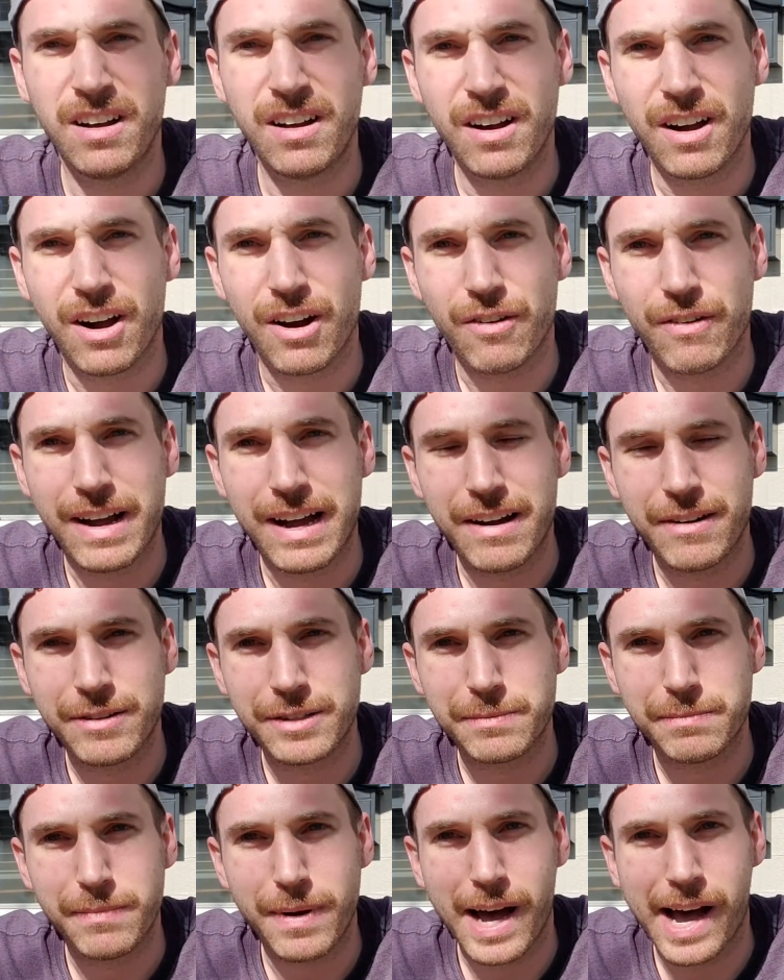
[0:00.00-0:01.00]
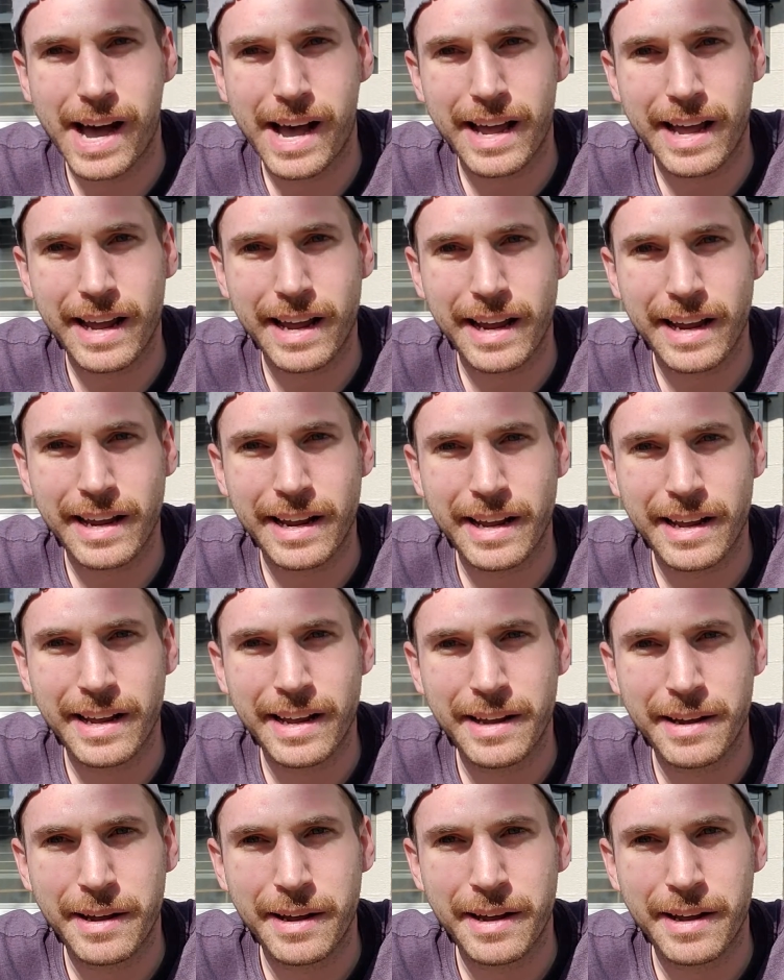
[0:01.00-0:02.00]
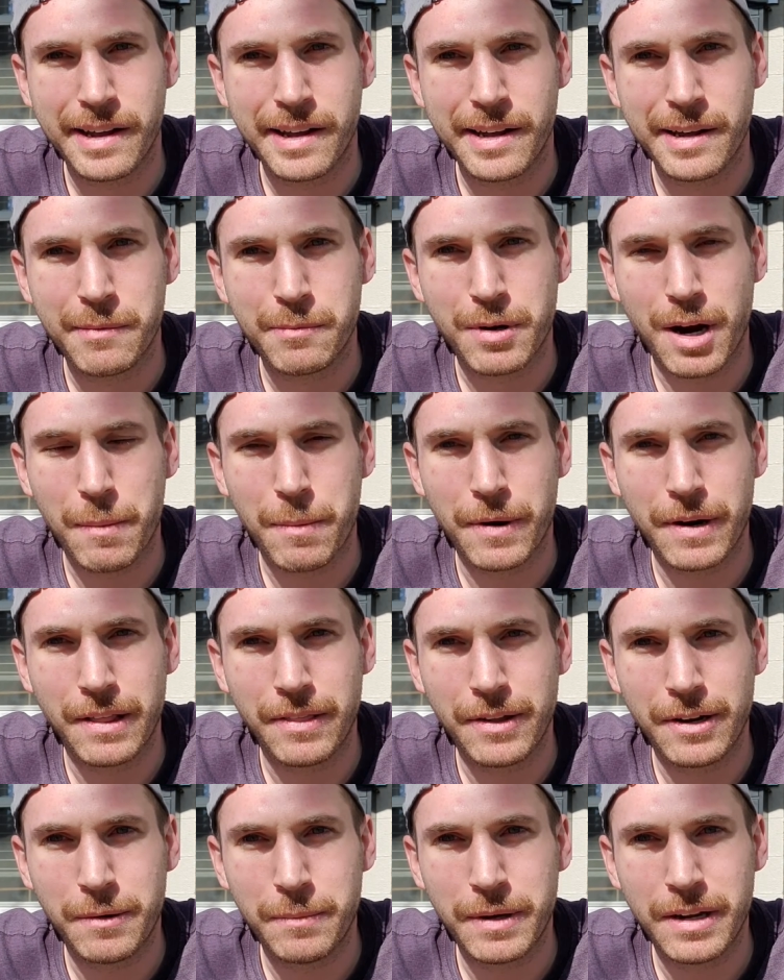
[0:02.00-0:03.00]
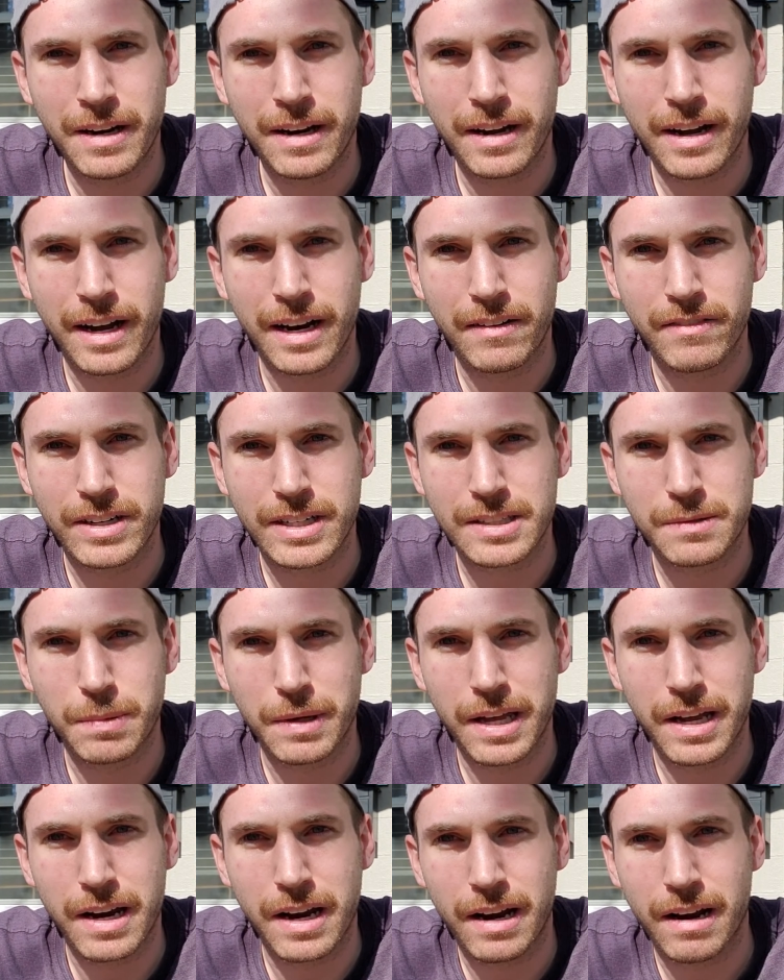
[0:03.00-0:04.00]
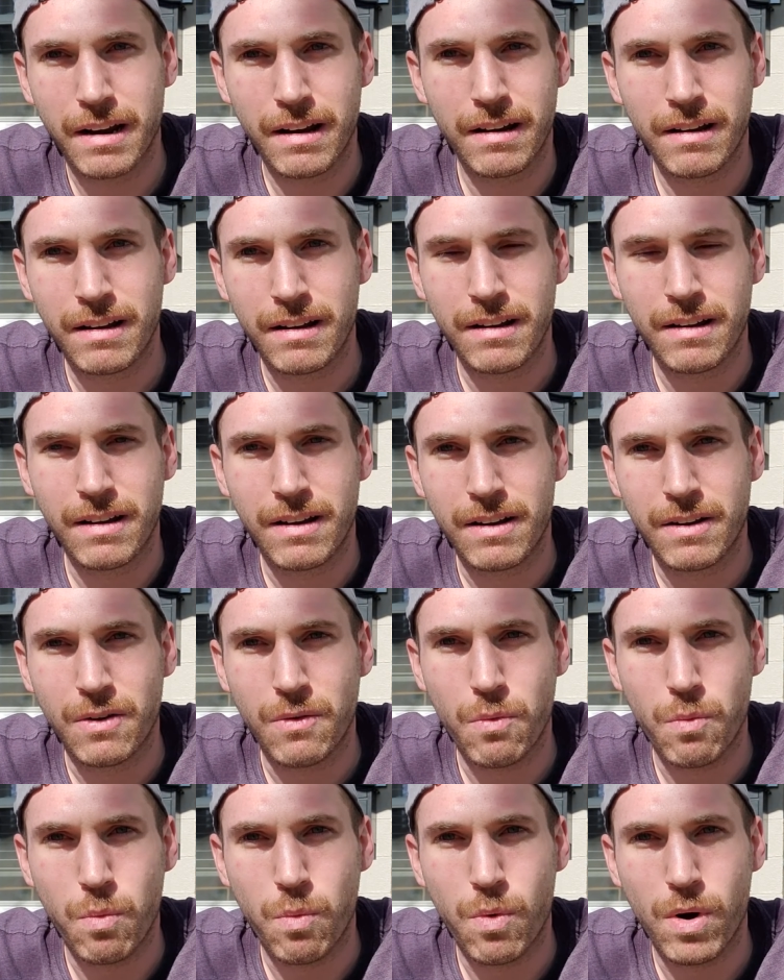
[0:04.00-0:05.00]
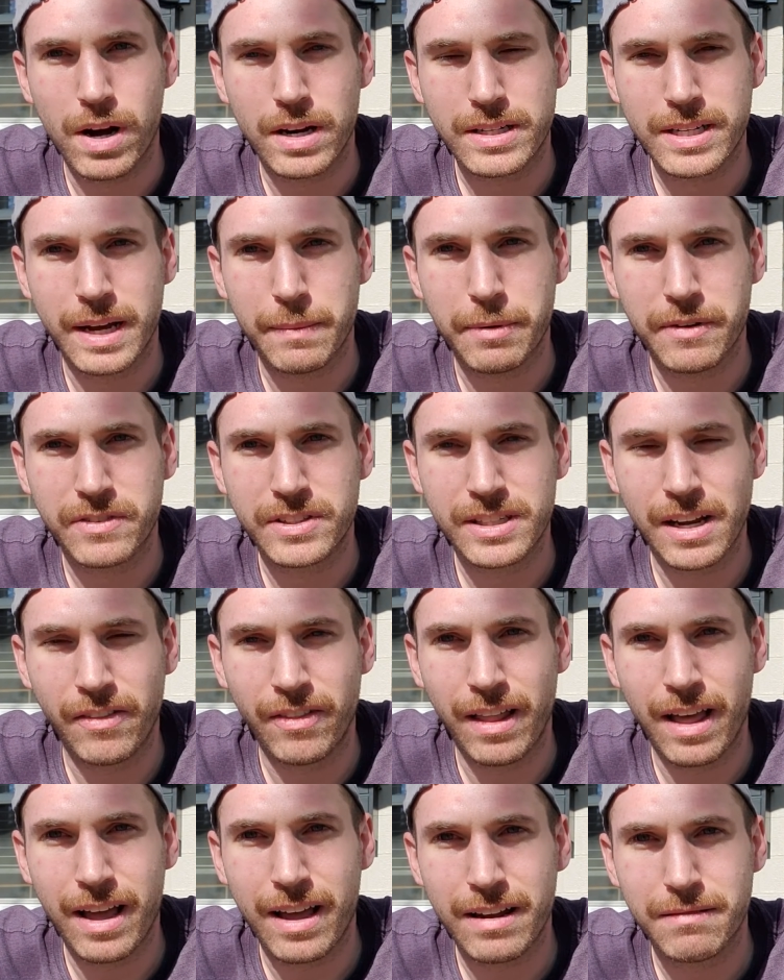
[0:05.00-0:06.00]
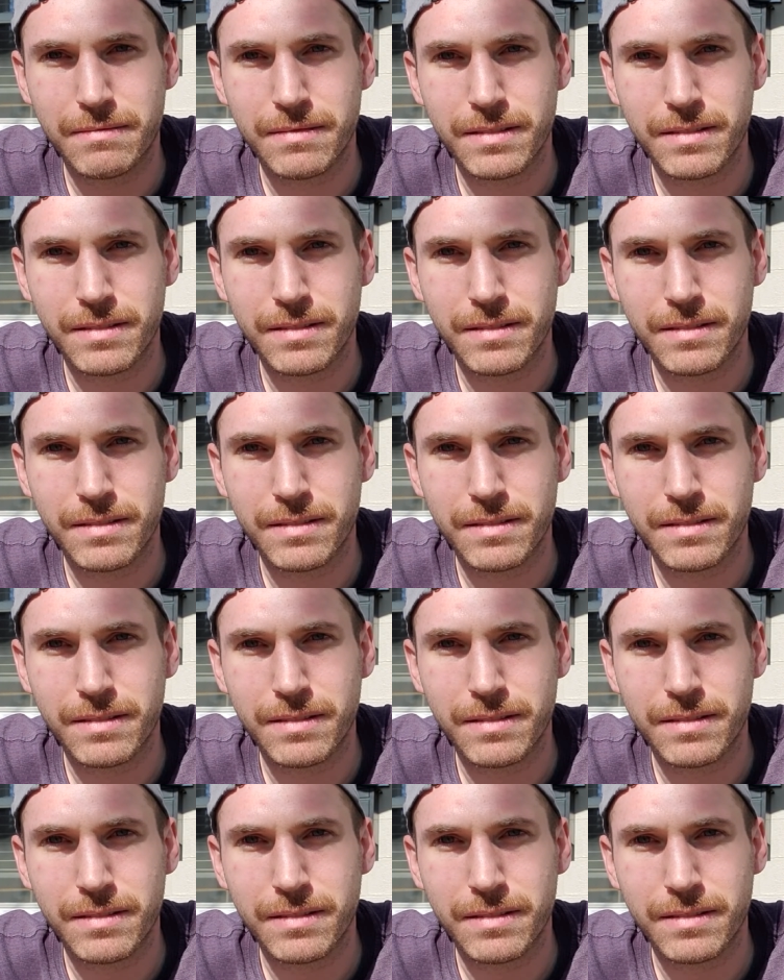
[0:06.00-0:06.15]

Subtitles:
around my property a little bit and kind of explain what type of sunlight